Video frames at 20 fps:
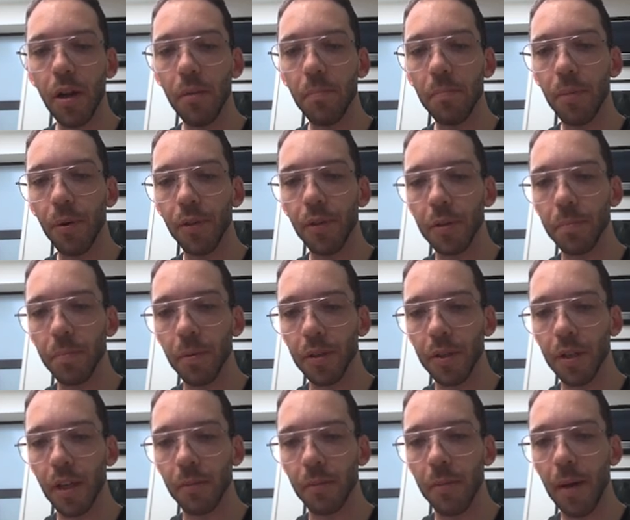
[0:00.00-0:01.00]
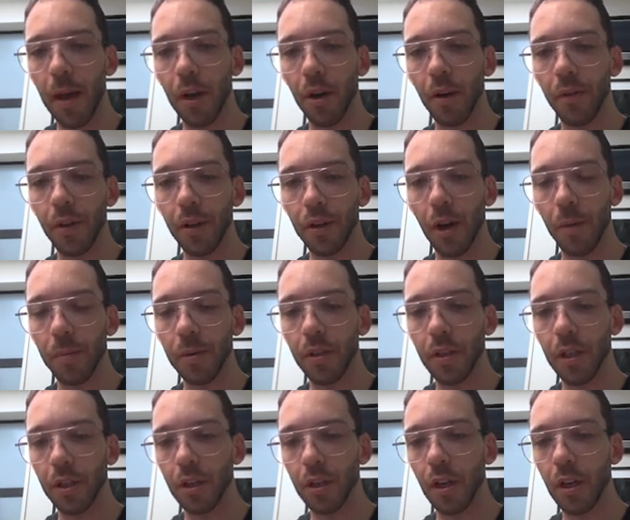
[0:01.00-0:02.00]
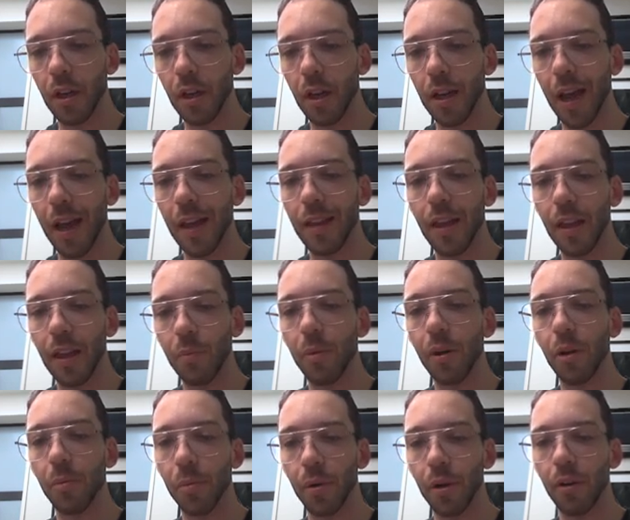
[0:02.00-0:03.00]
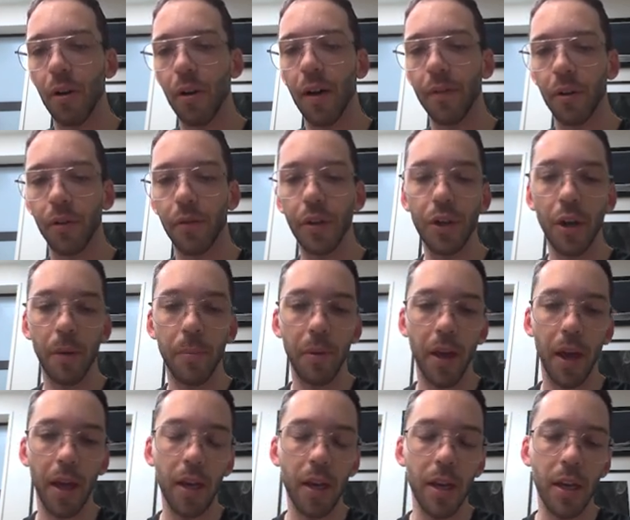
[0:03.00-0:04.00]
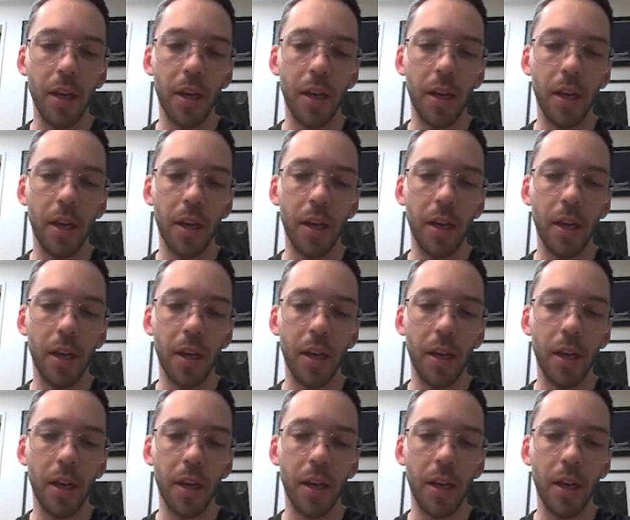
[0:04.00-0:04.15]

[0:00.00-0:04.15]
put this bit of skin back over the top and stitched it in, and then we could put a graft over the top of that.